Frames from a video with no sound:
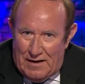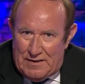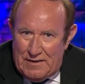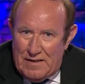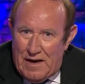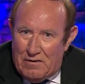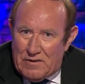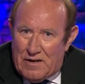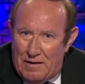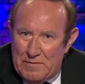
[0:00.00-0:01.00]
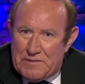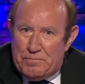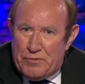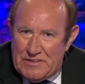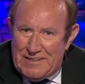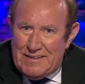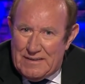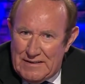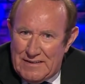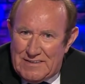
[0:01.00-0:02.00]
I think the outcome is pretty
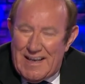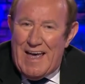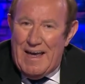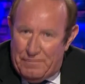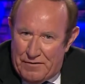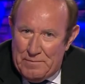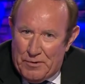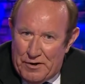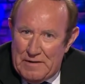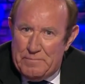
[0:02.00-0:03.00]
clear to everybody